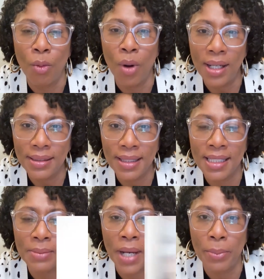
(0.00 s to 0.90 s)
what
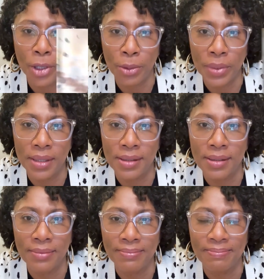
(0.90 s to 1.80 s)
is my
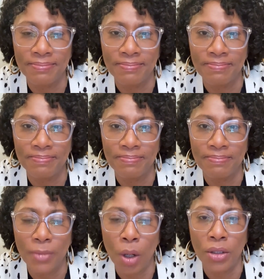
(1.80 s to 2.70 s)
purpose
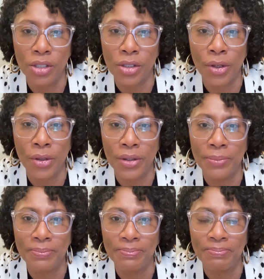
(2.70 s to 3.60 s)
on this earth?
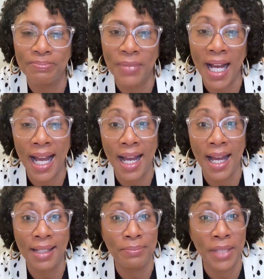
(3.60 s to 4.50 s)
I
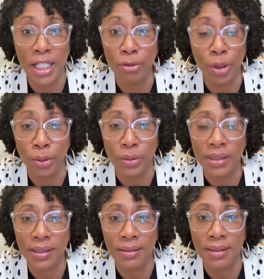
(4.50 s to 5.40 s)
had many roles.